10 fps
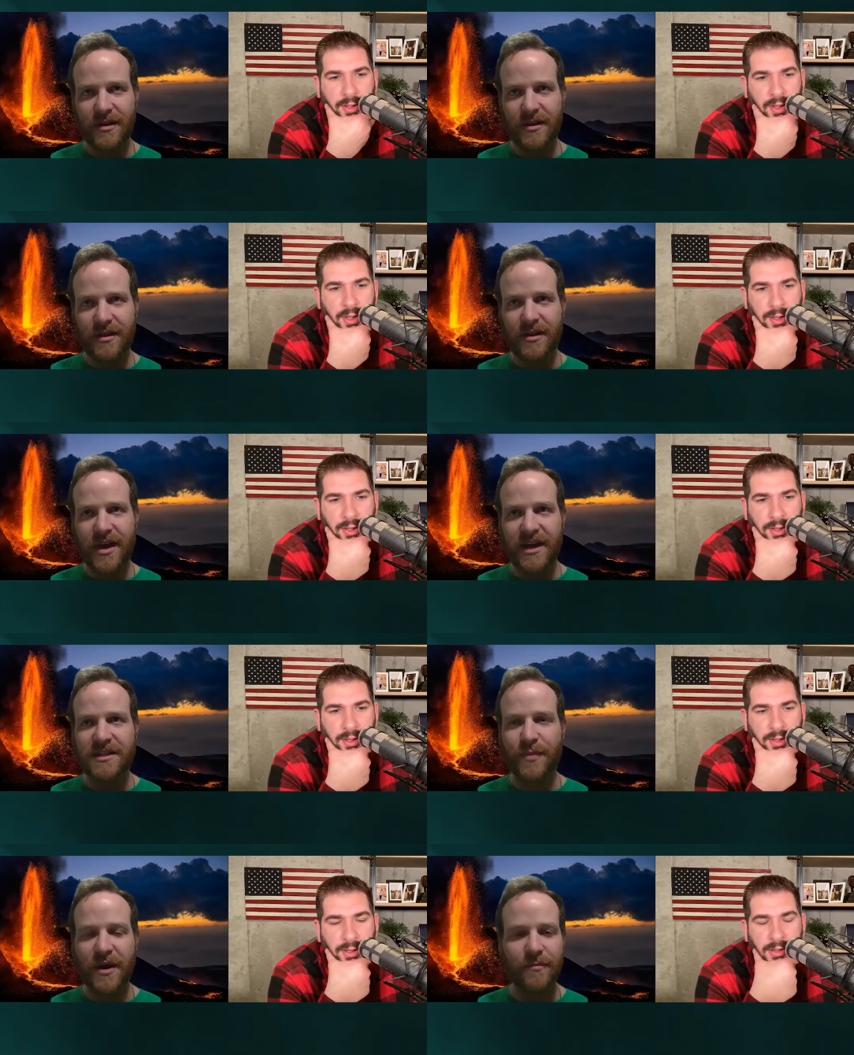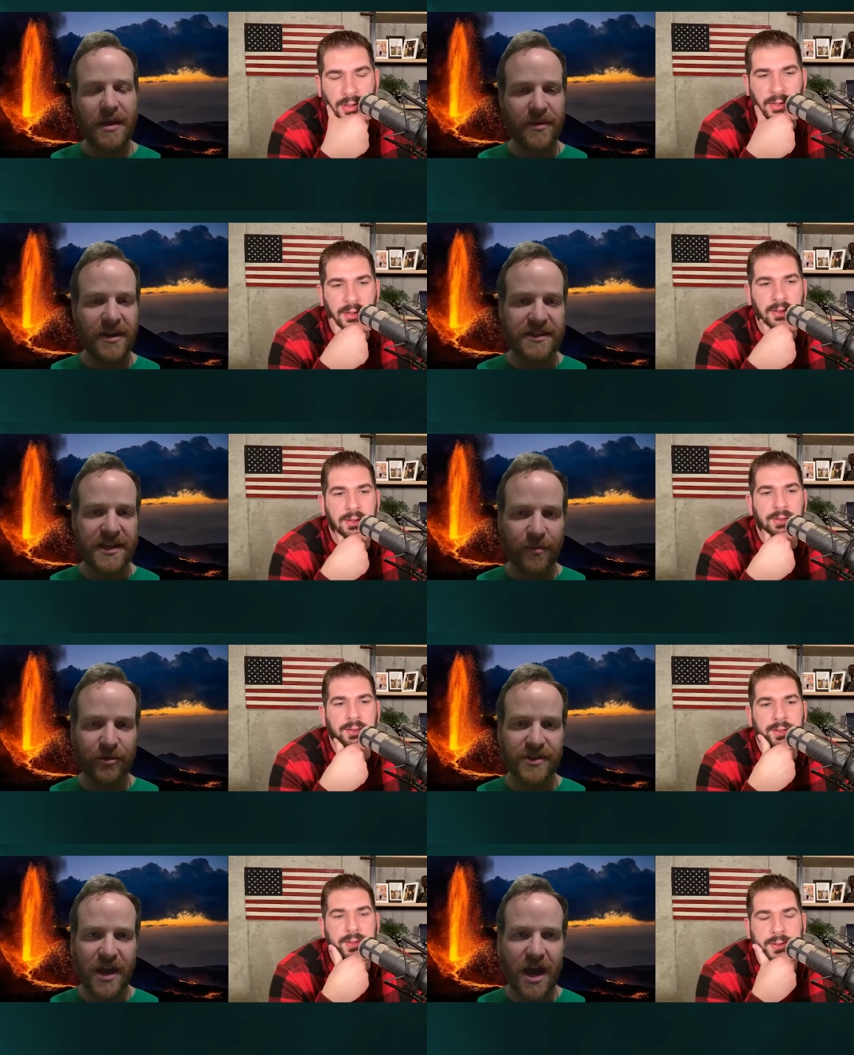Speaker 1: Yes, but maybe on a
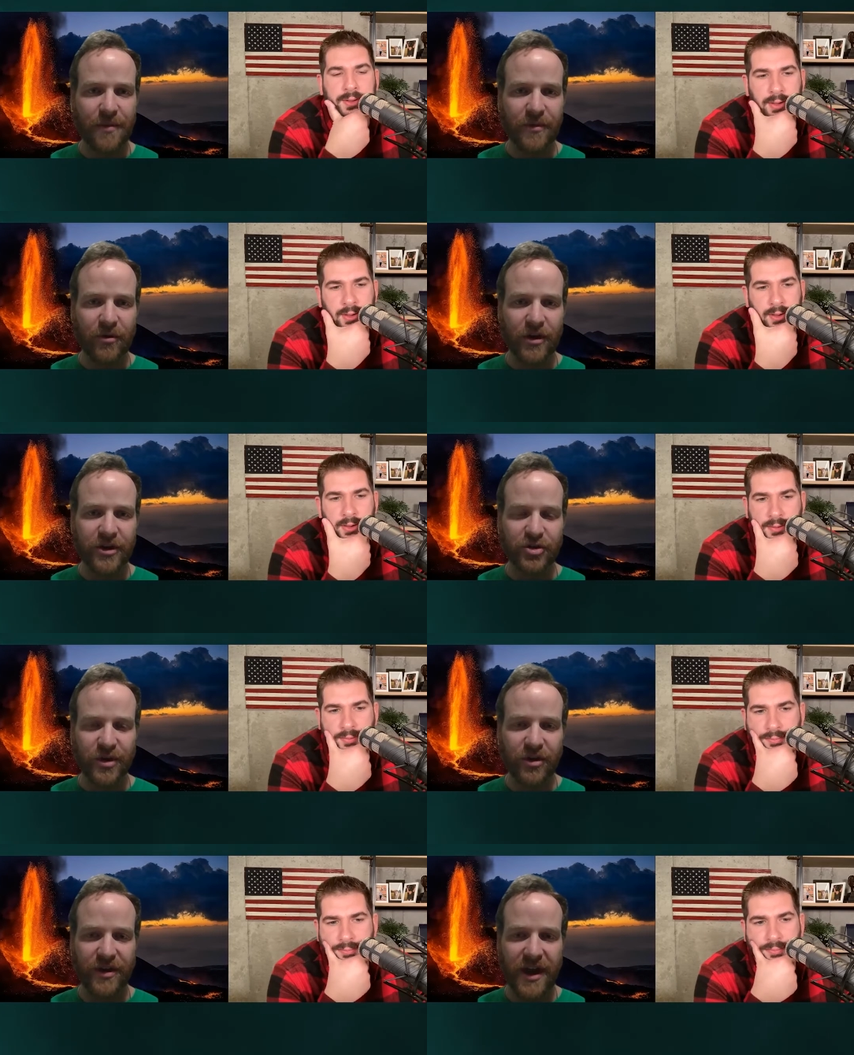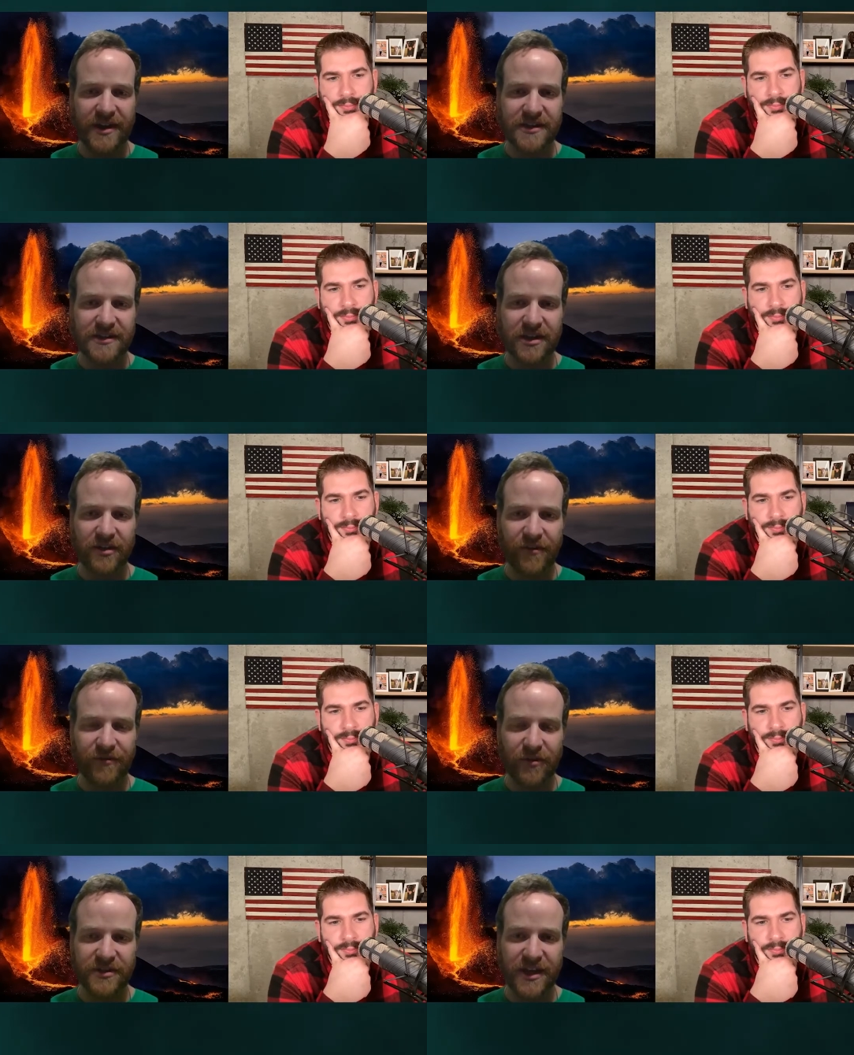tabletop or a drill, not necessarily a
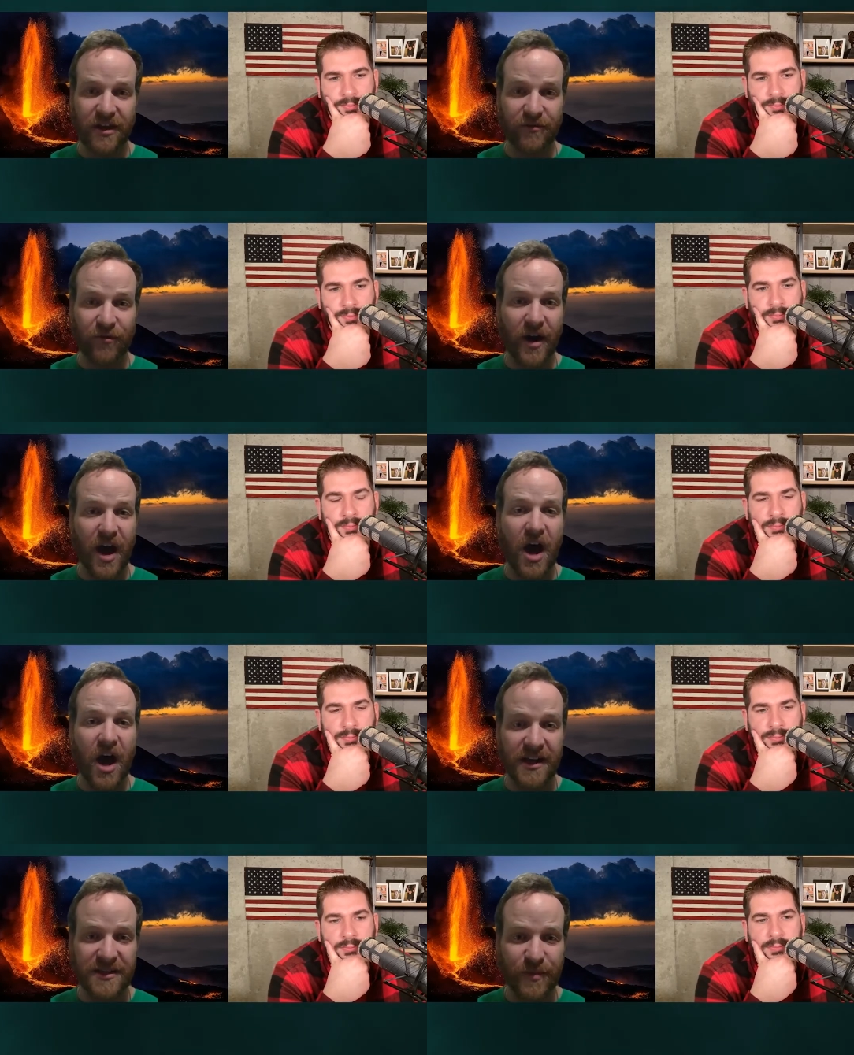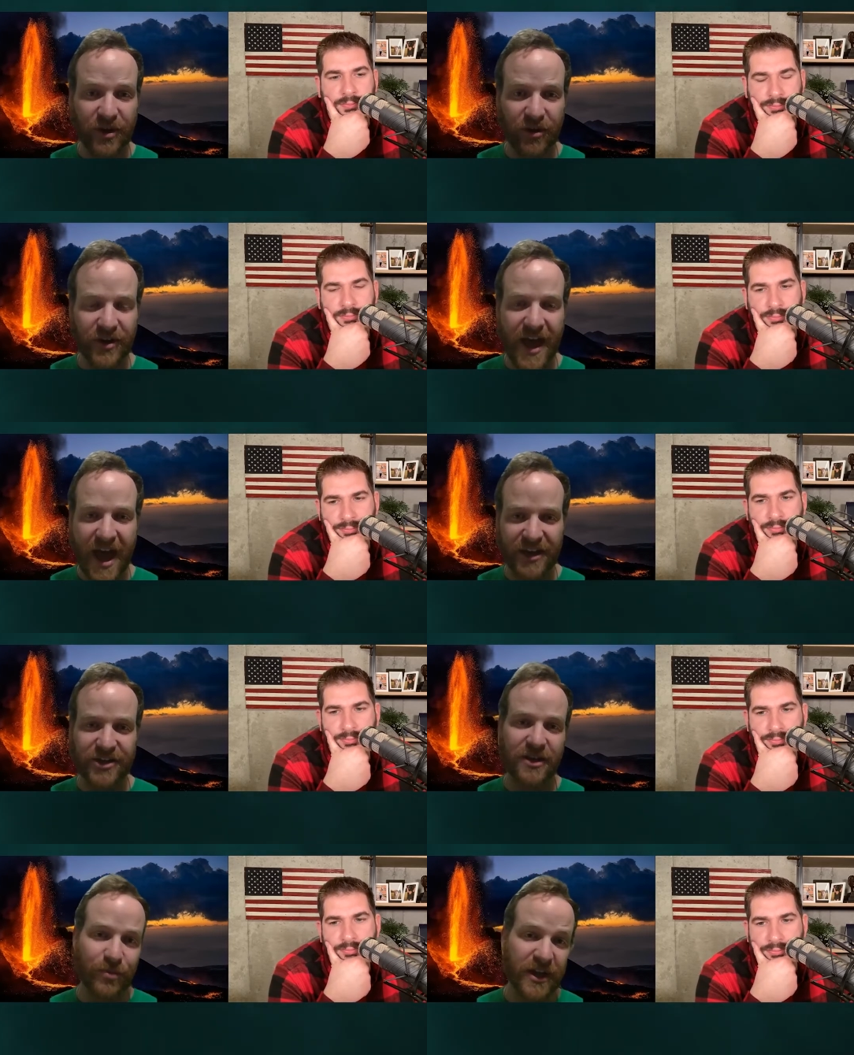full scale for a hospital and
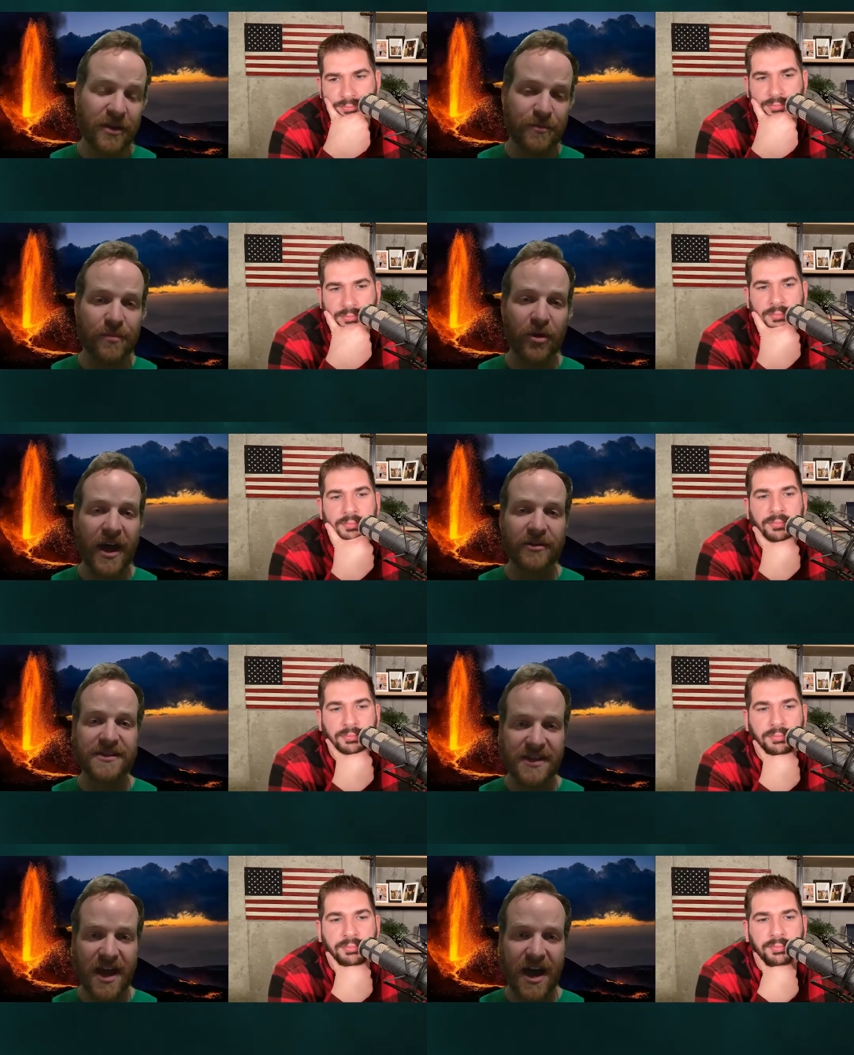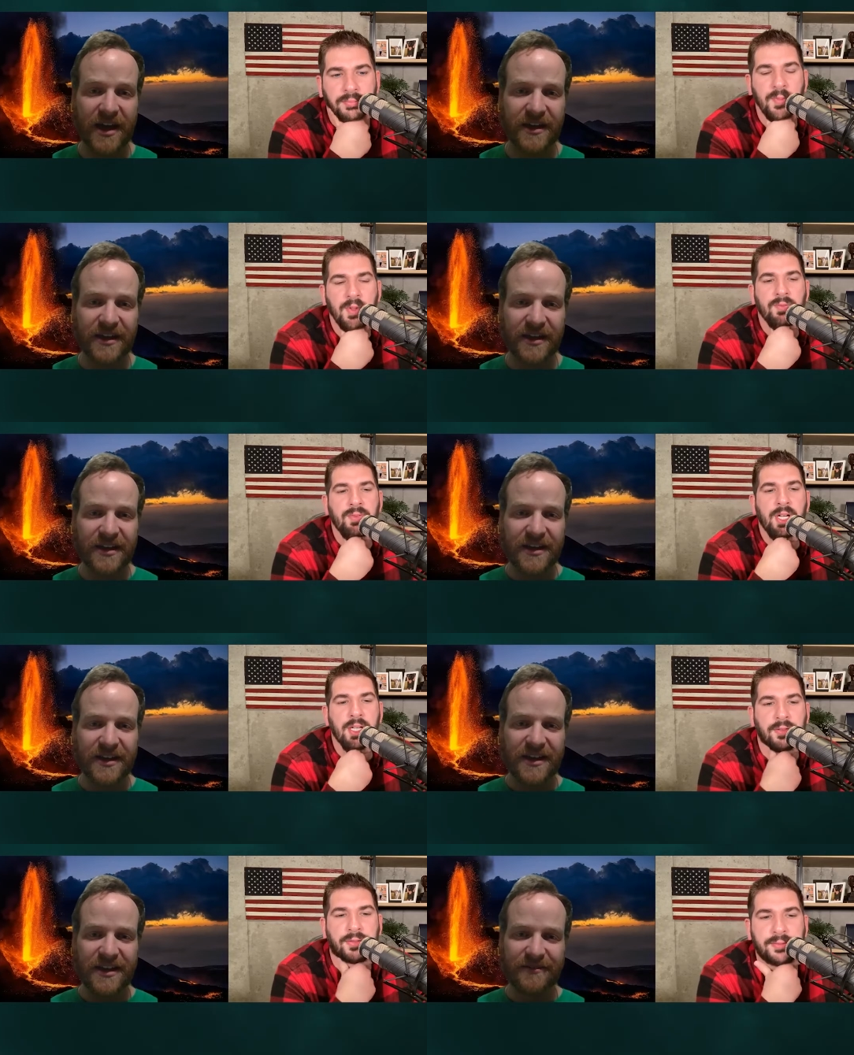actually bringing people outside.
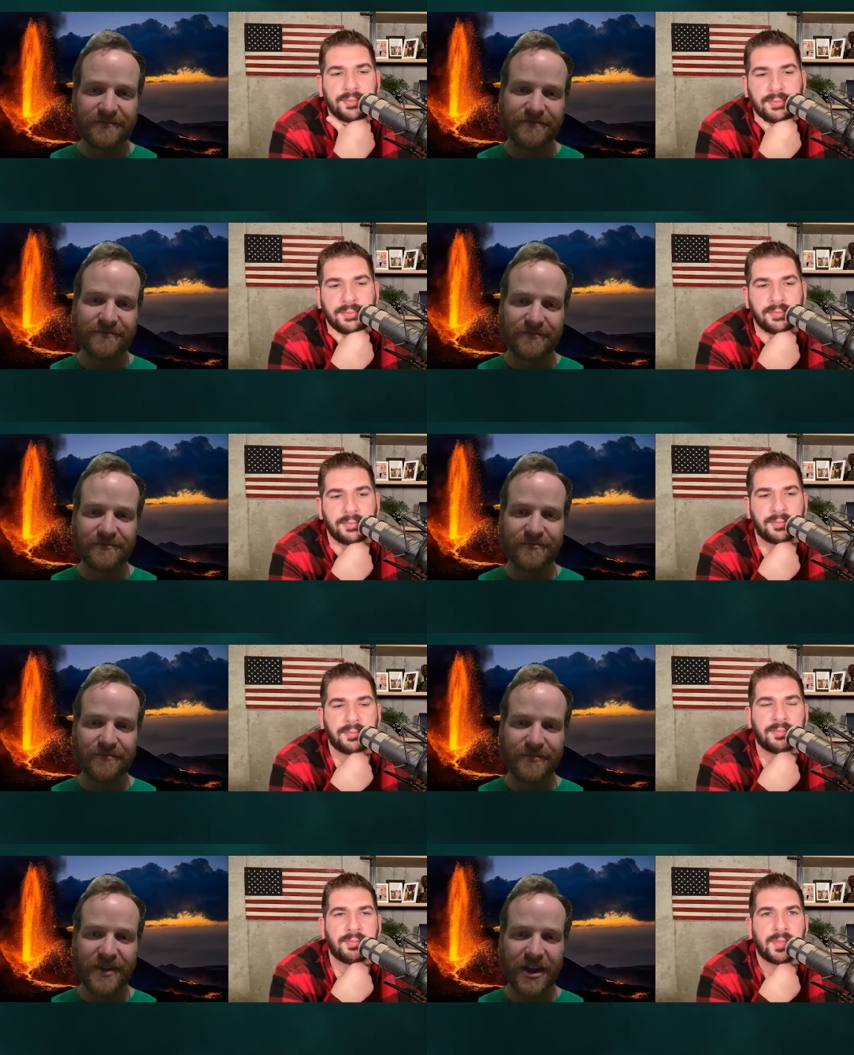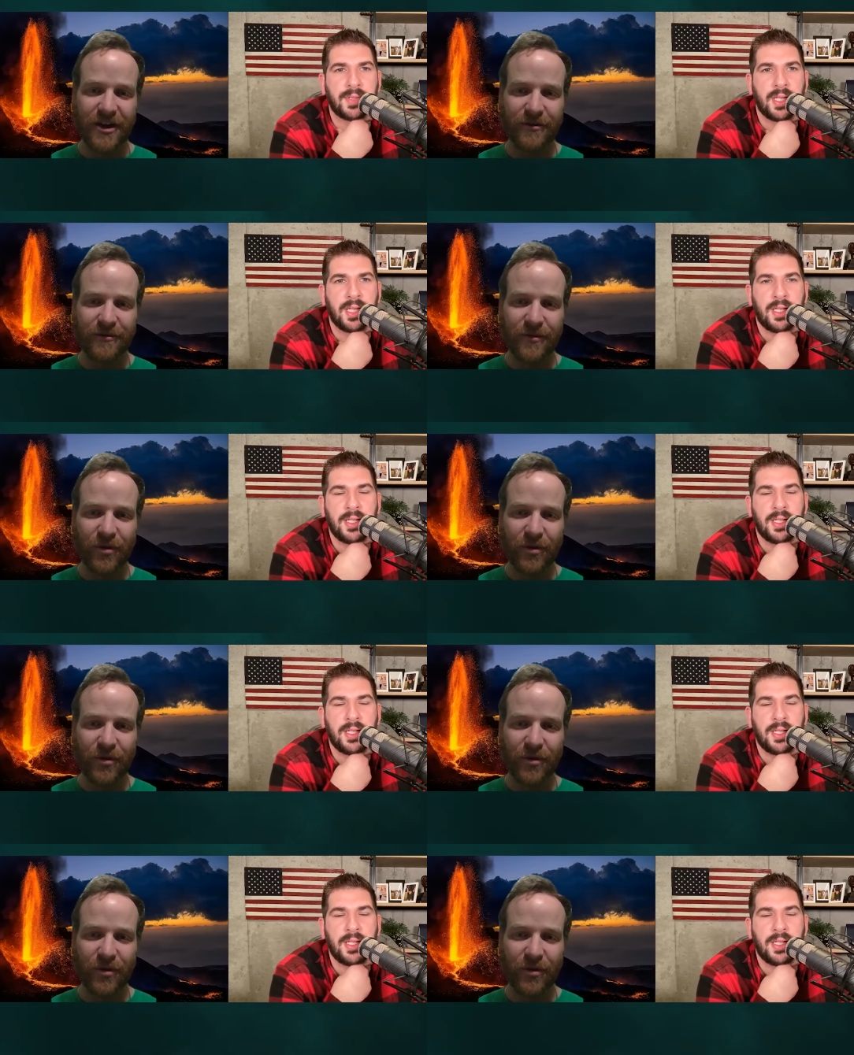Fair enough. You know,